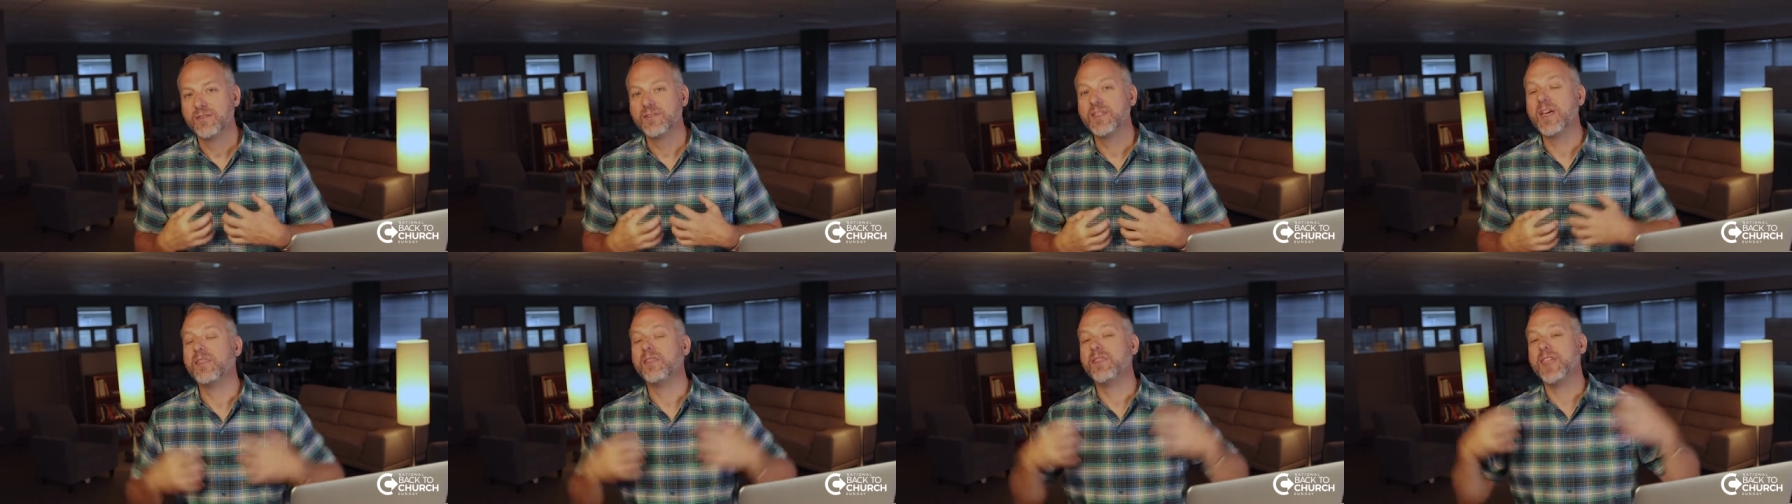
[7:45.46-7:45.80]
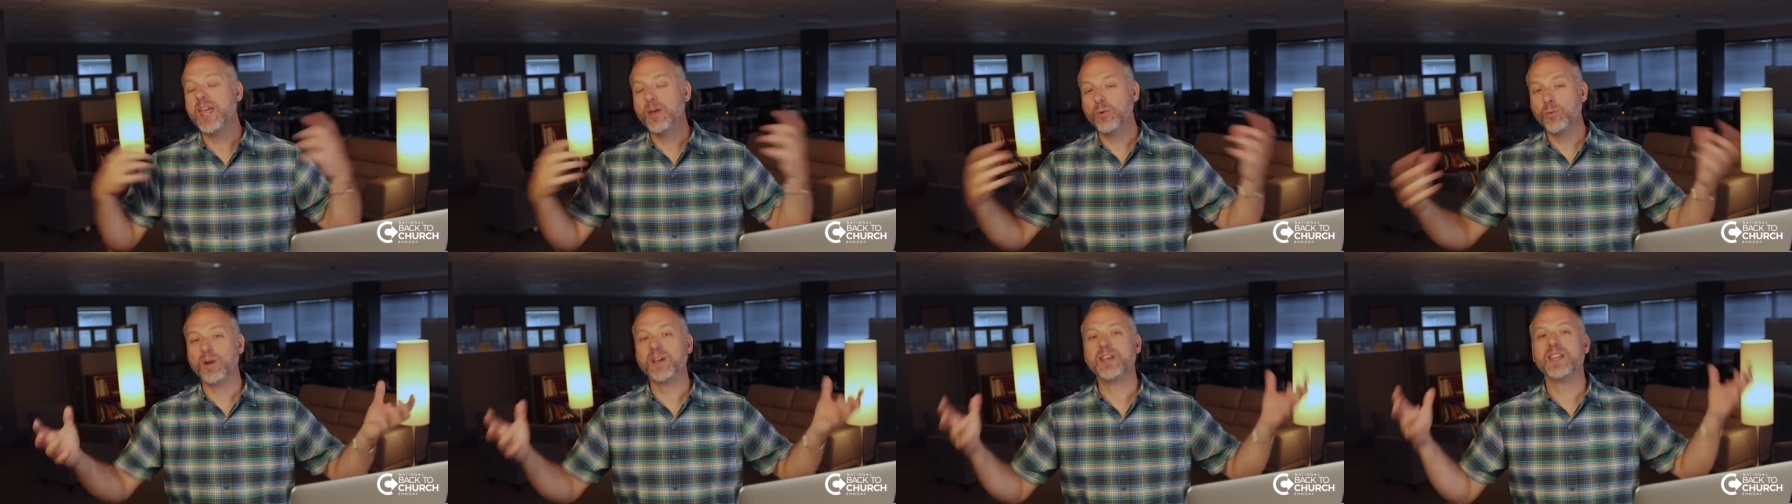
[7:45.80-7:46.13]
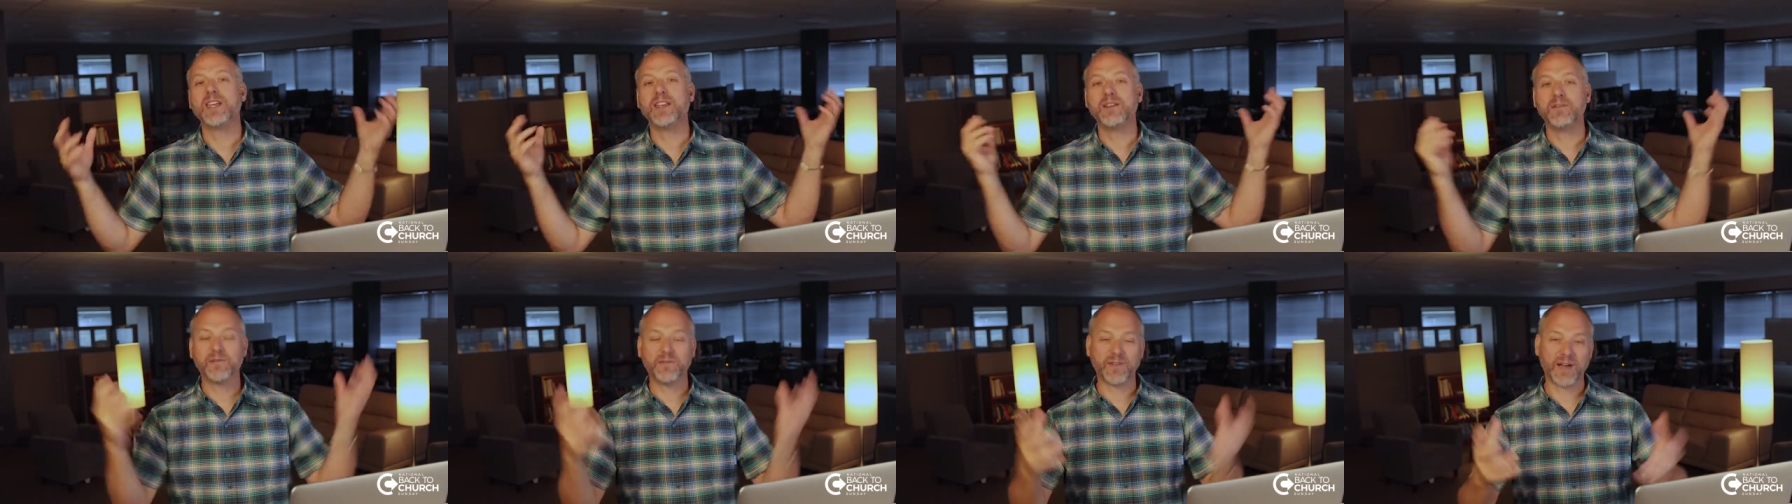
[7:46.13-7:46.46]
that they would
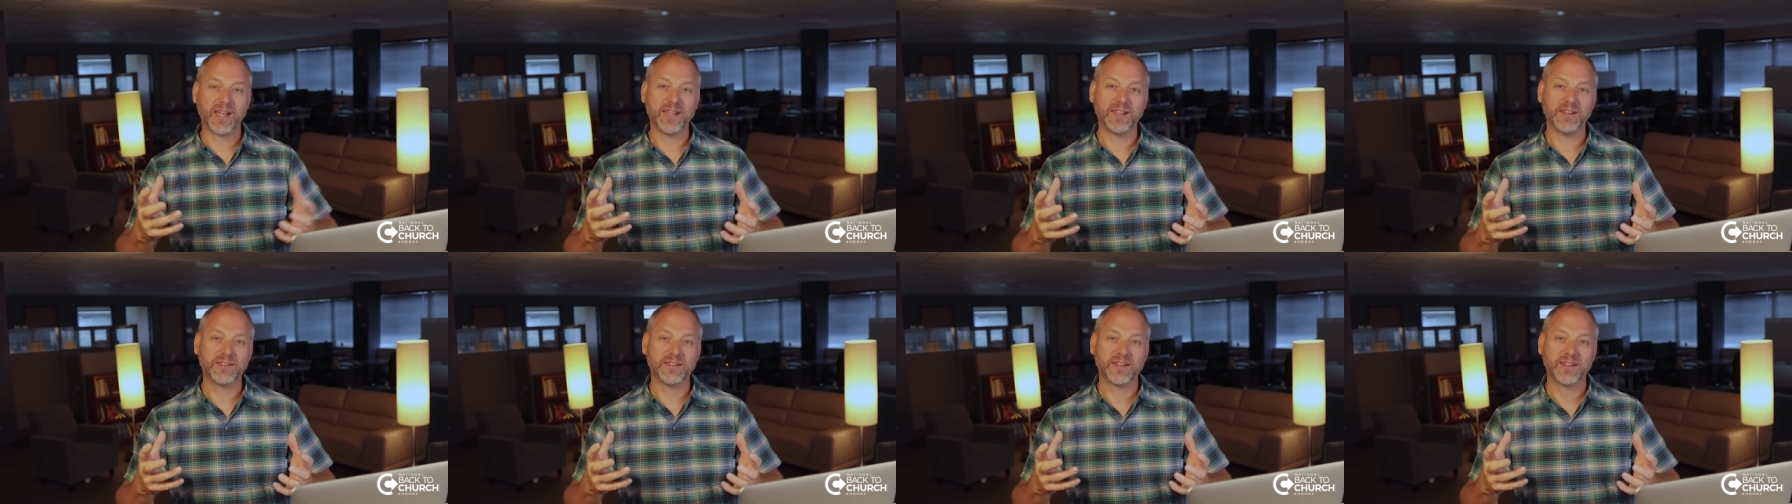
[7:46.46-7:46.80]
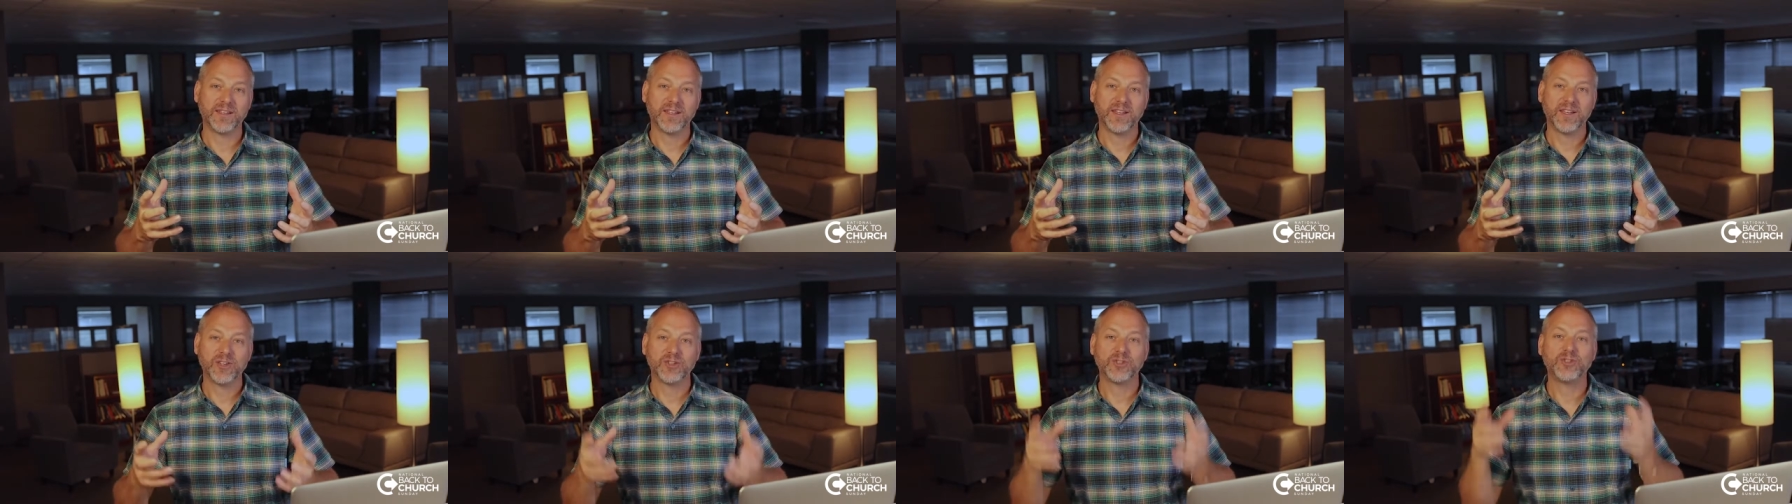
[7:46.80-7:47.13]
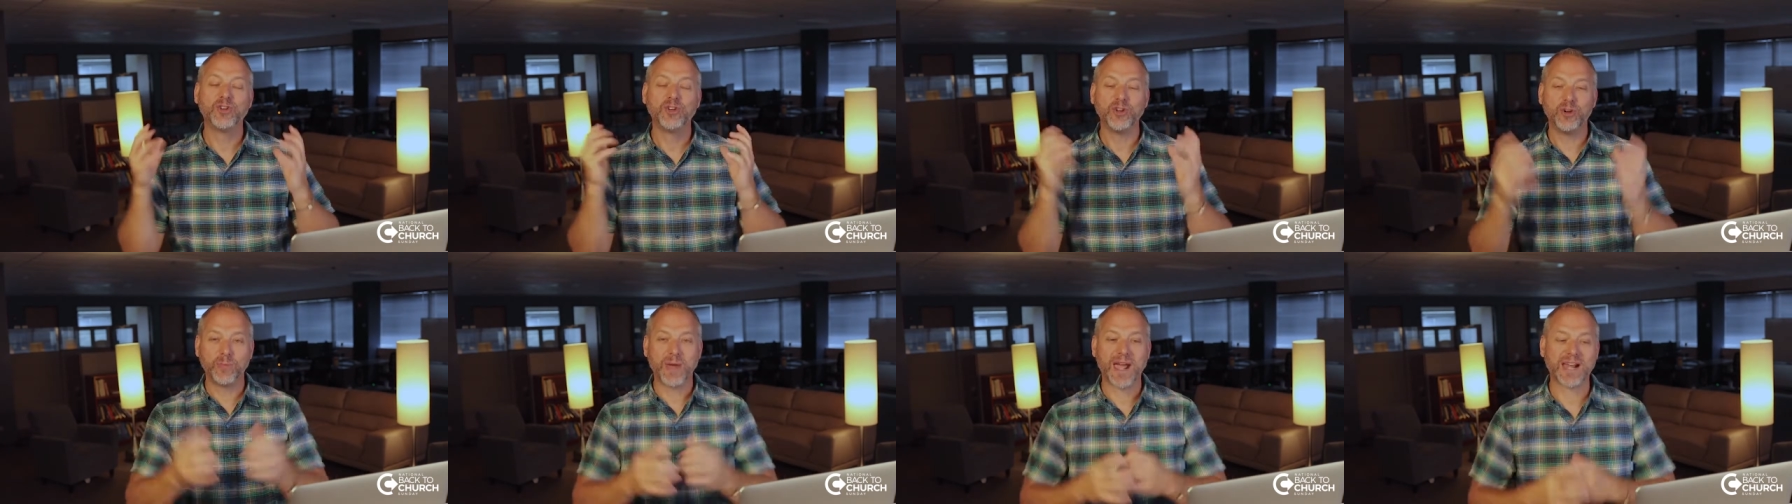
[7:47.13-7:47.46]
invite
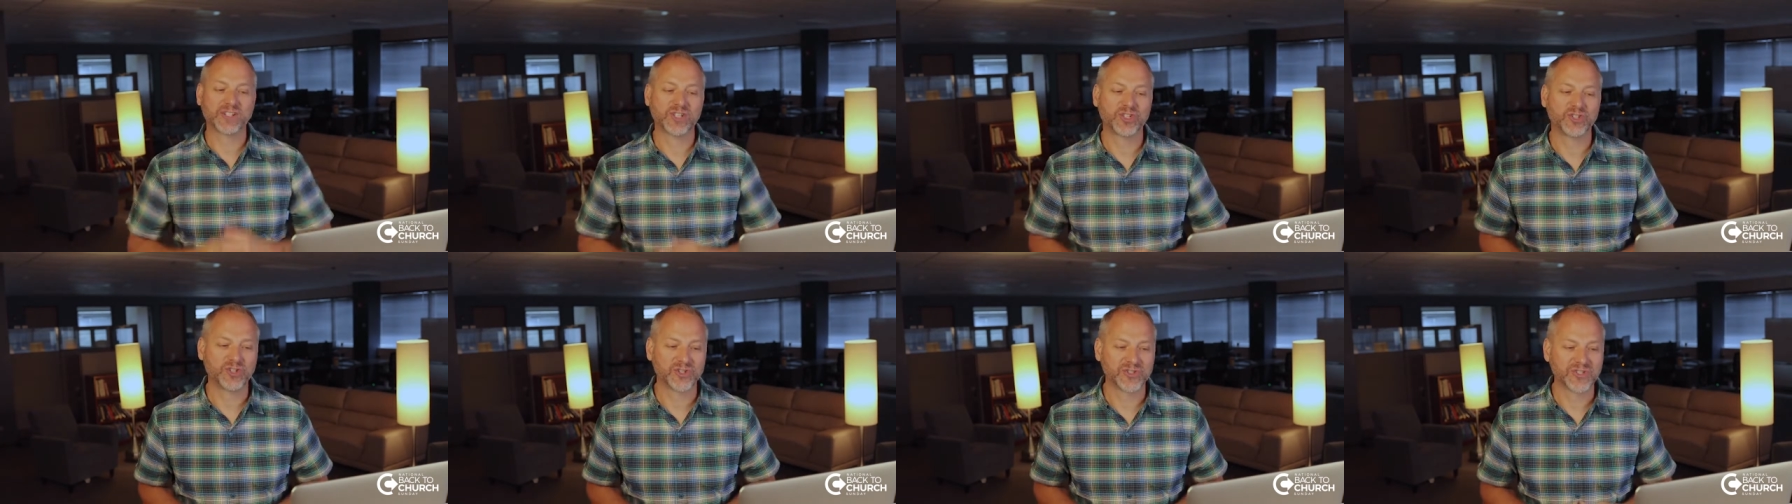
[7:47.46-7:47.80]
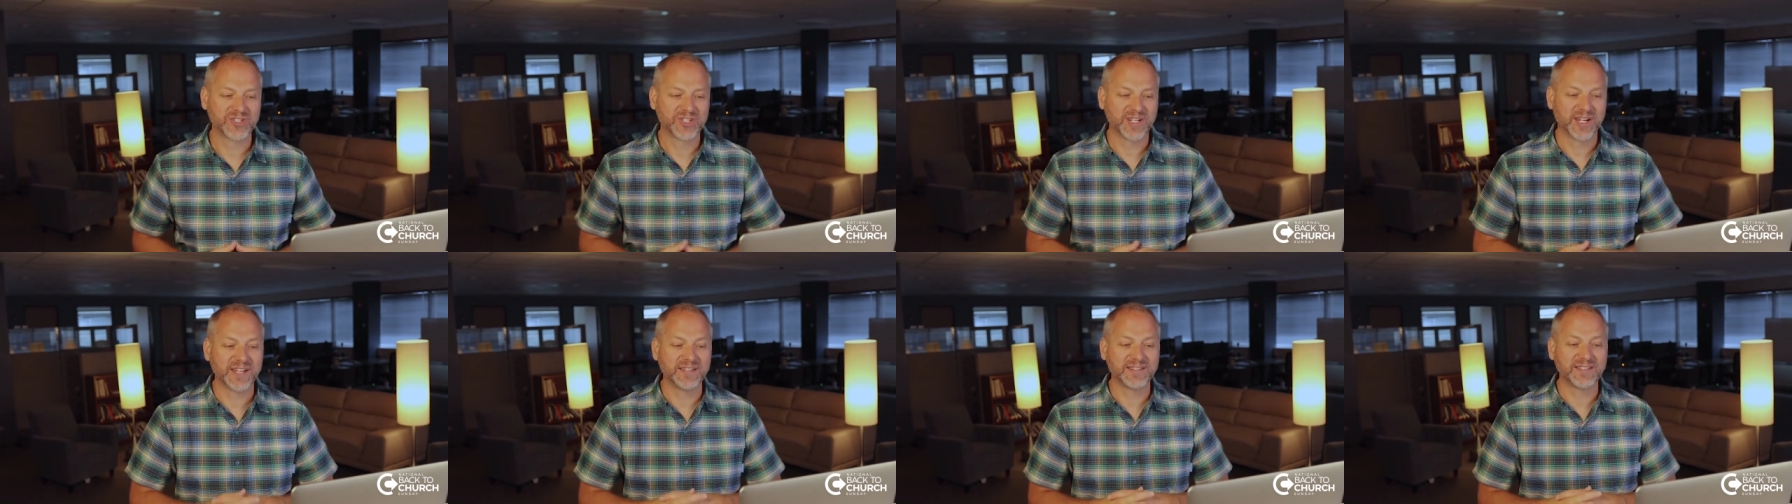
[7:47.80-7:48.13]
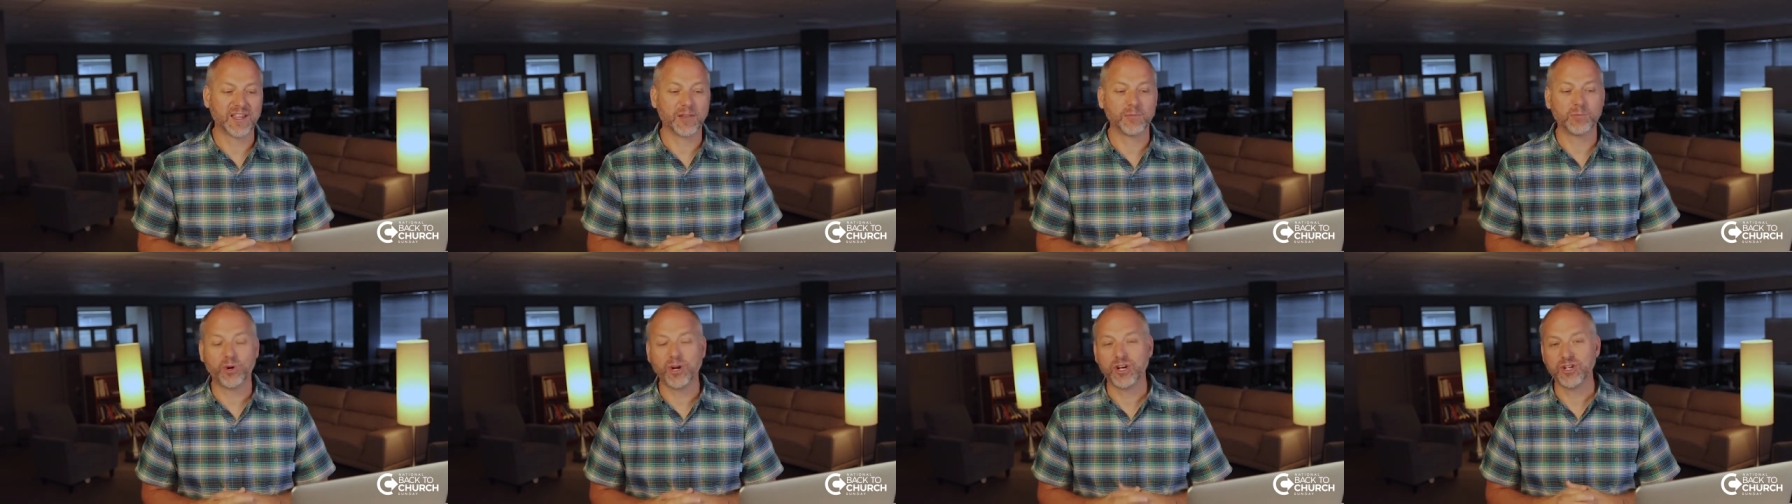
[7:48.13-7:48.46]
to your Back to Church Sunday
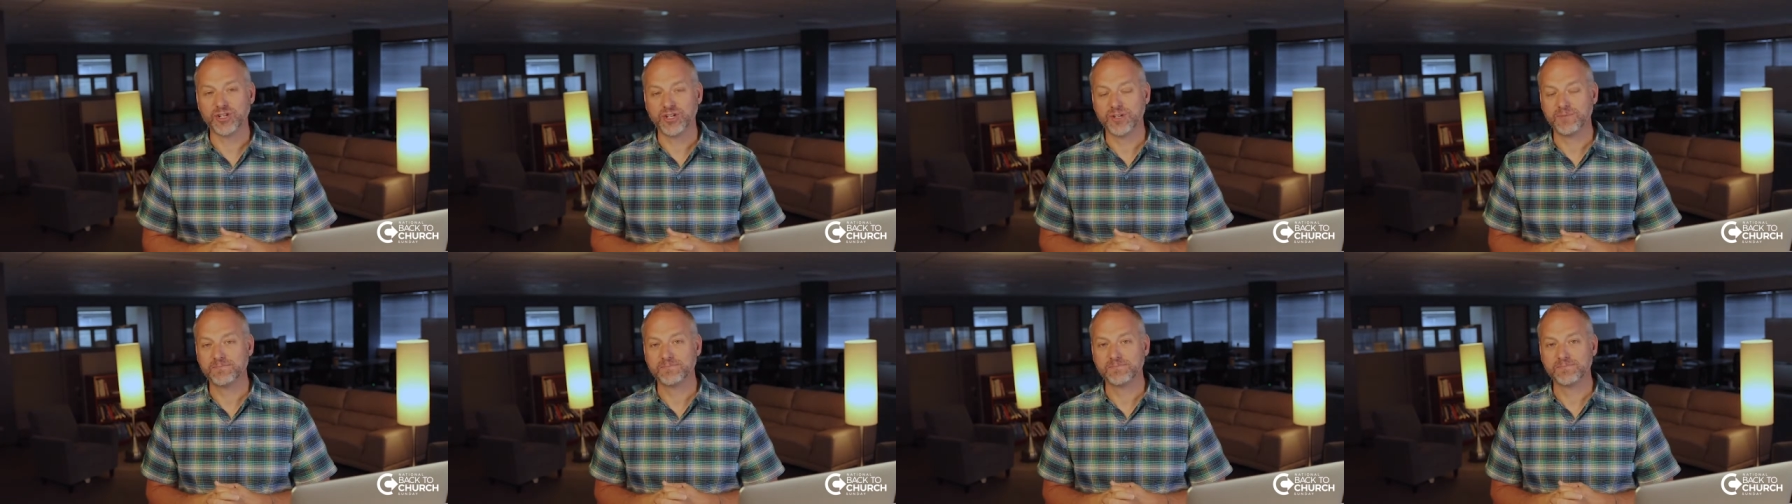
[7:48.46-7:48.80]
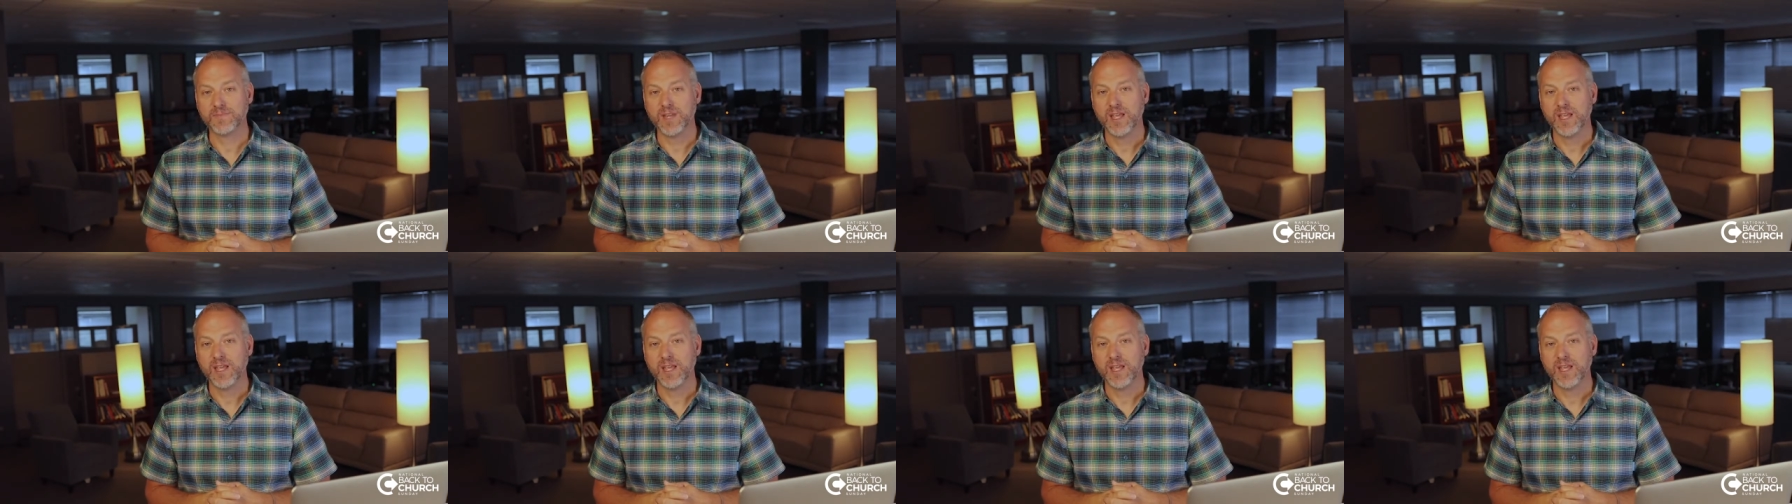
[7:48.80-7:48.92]
celebration.